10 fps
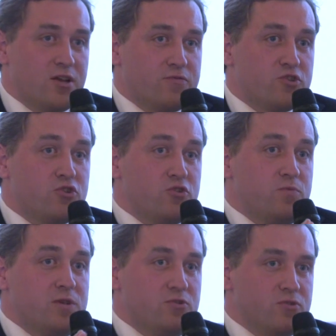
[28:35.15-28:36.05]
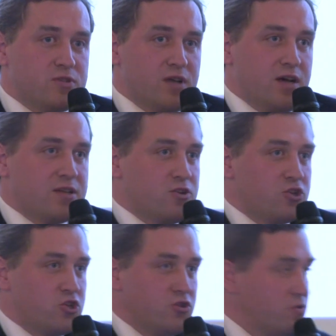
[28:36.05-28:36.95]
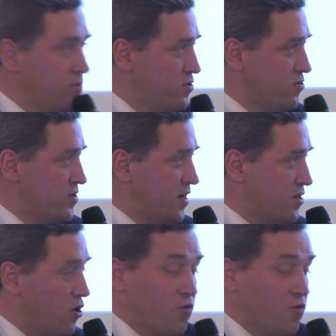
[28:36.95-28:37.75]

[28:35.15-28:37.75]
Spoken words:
of should we use data or shouldn't we use data,